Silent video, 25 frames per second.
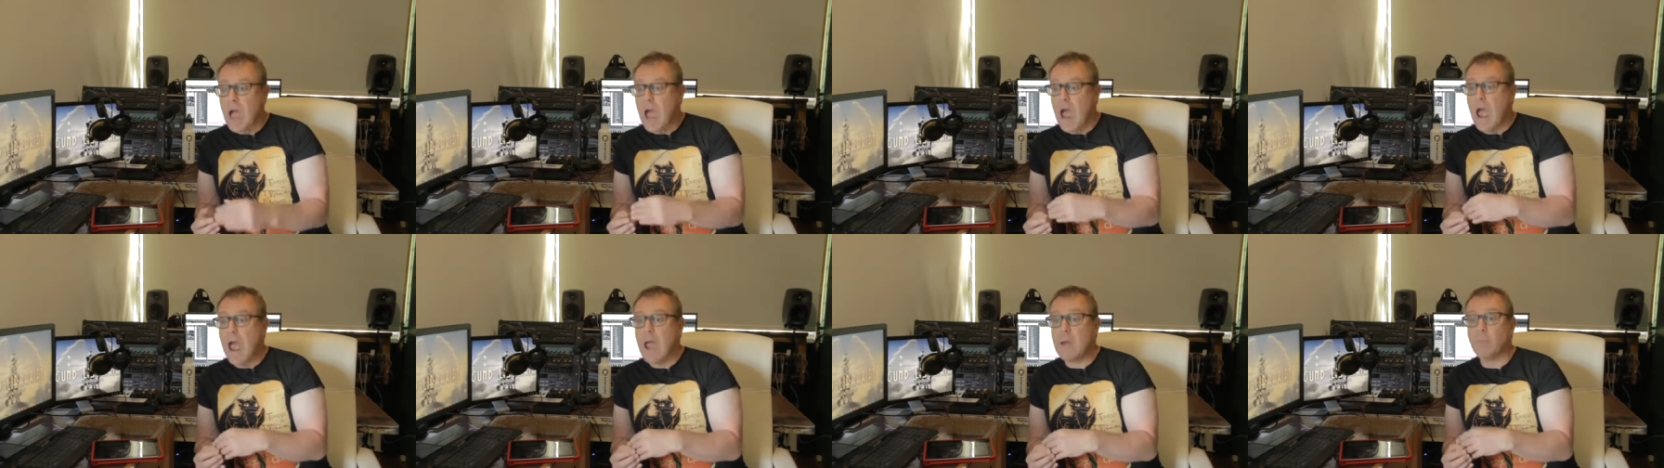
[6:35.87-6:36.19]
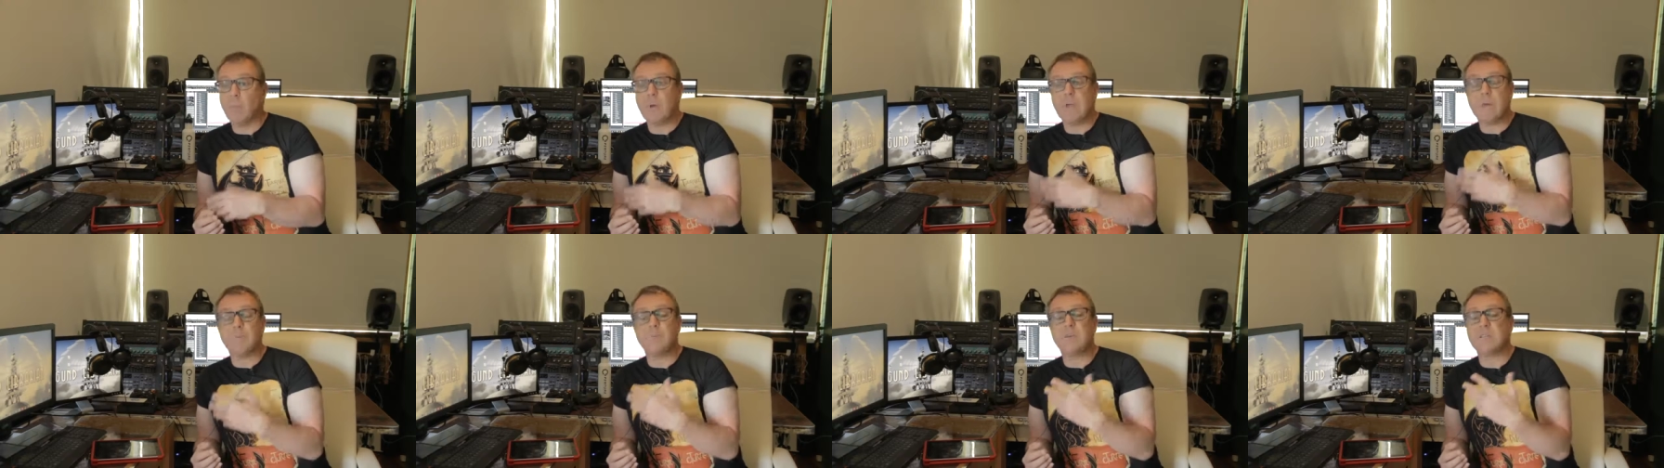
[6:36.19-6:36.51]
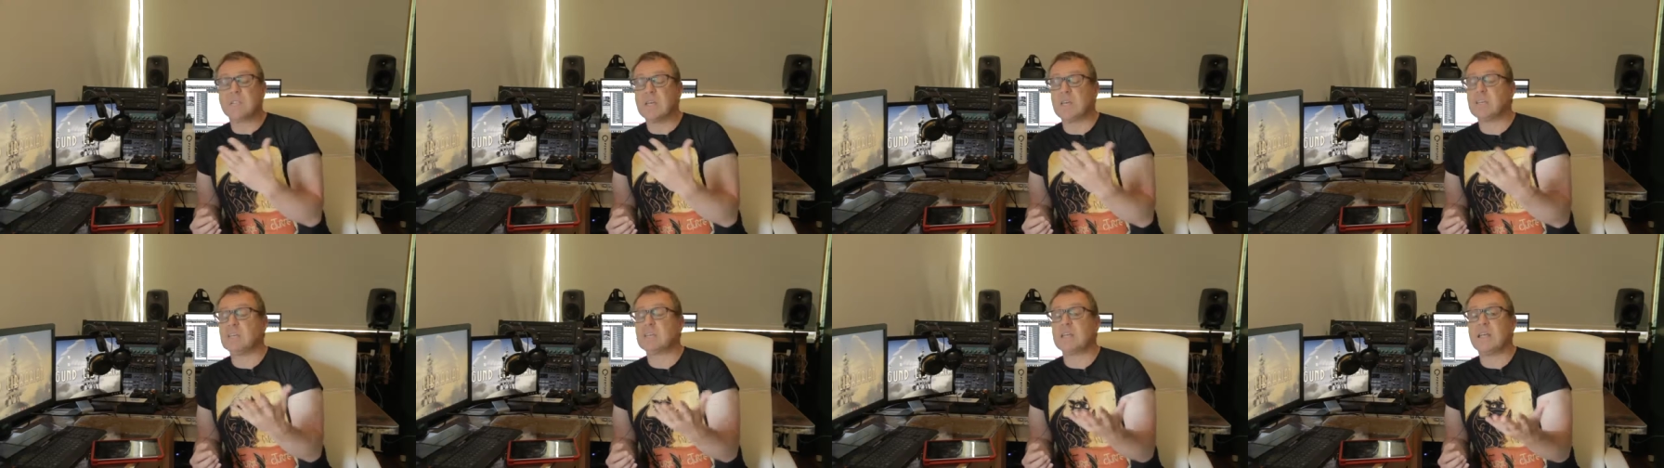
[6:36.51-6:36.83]
and we can
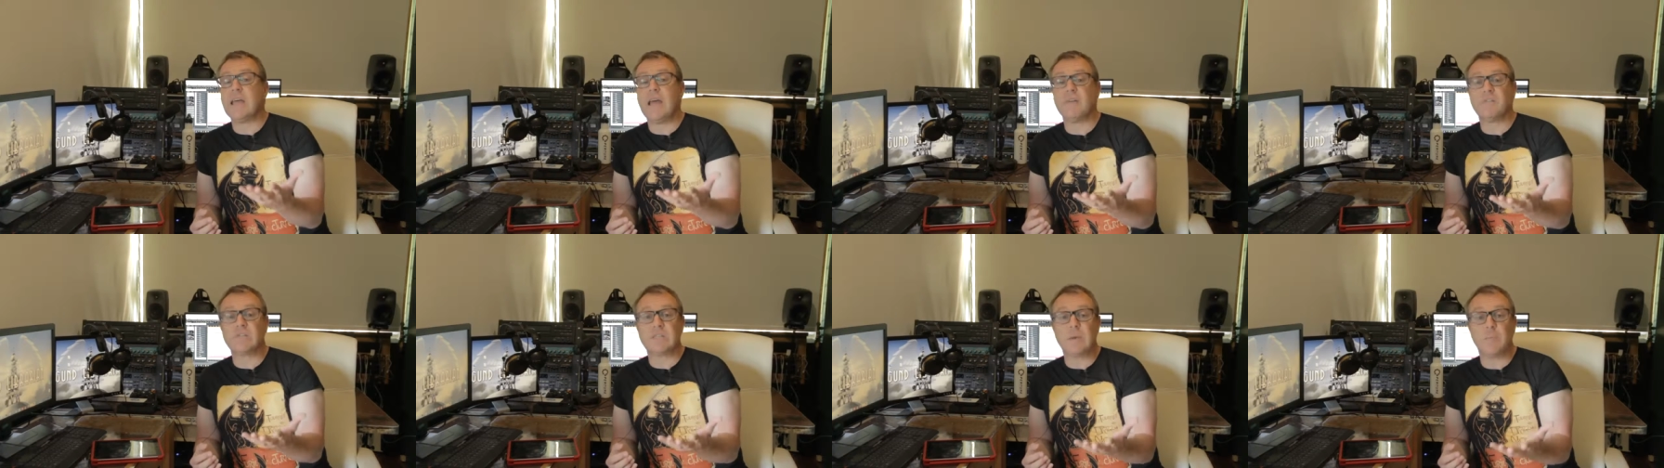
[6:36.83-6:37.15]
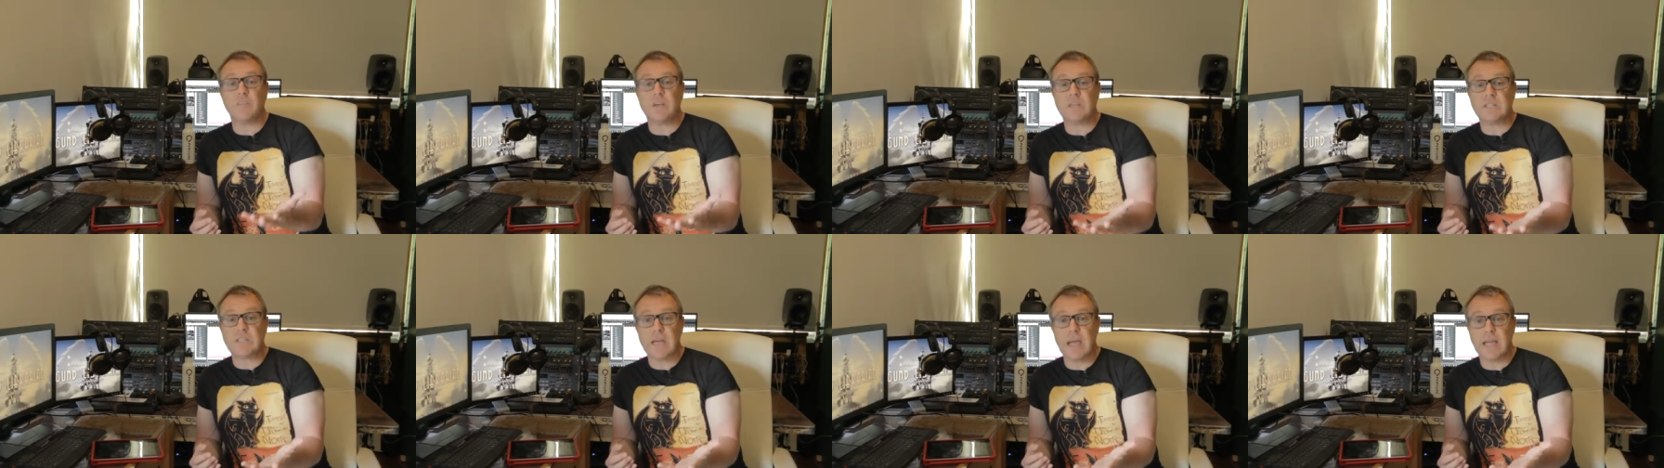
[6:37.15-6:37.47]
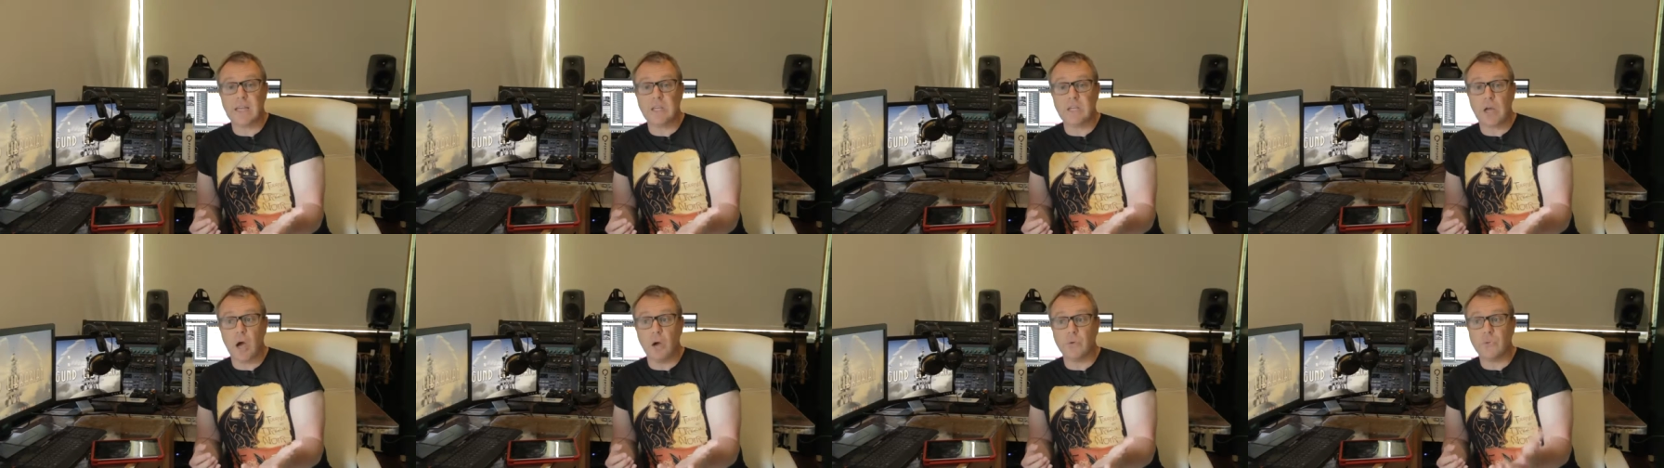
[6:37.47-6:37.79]
potentially have somebody
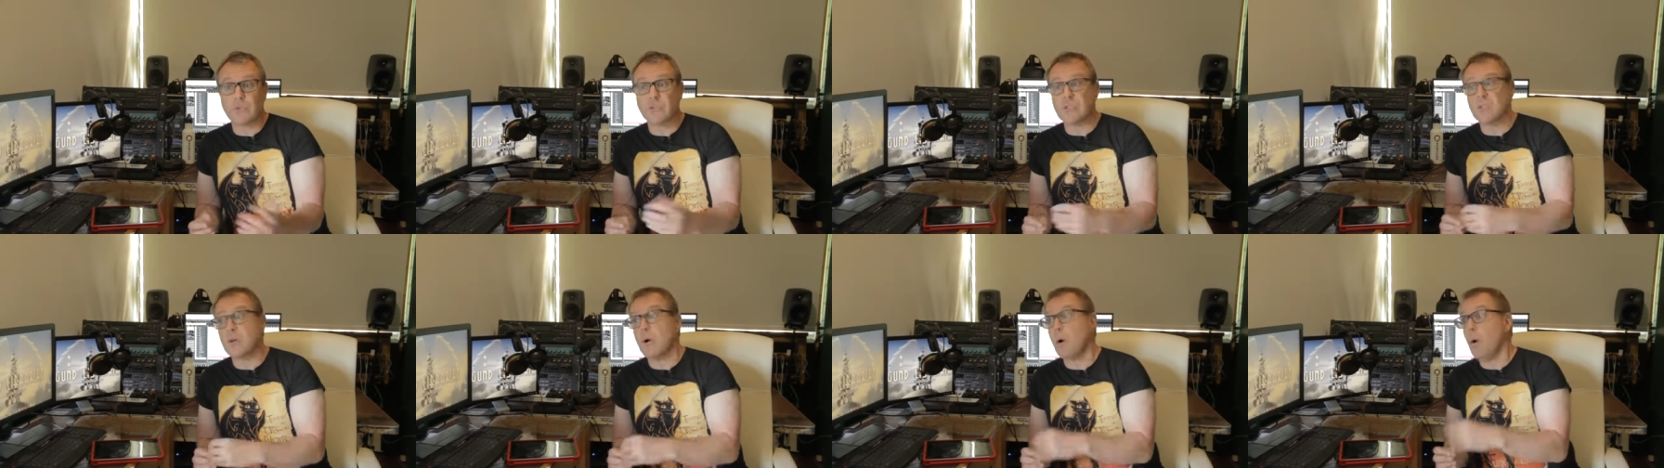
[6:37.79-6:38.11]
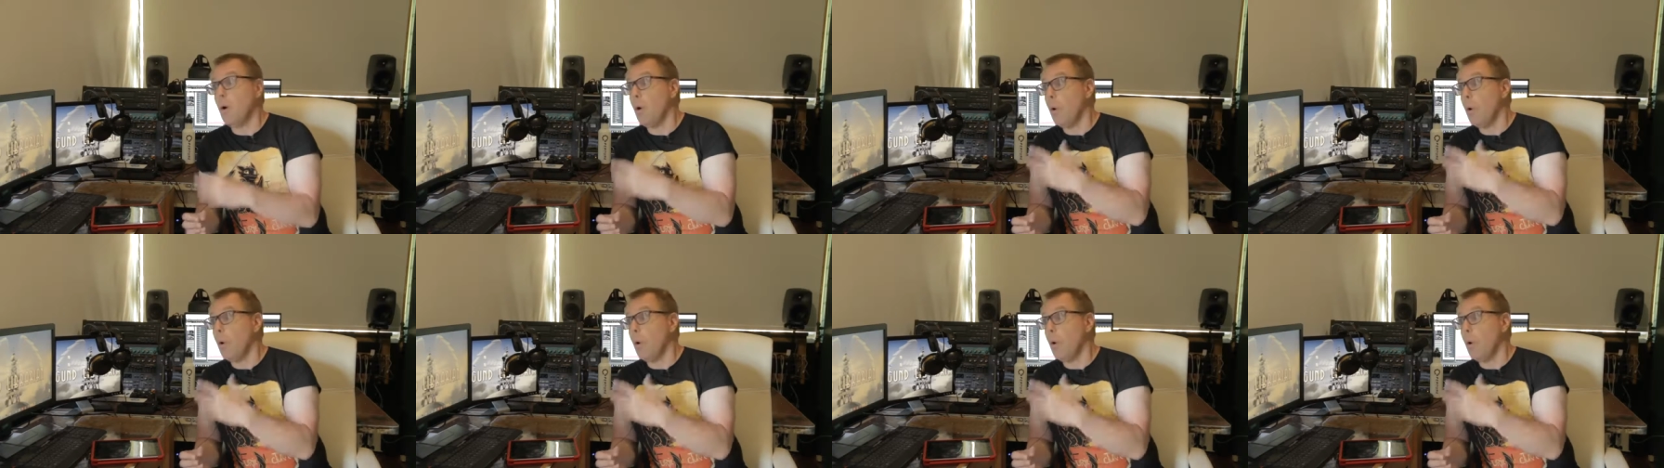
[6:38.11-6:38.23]
take notes,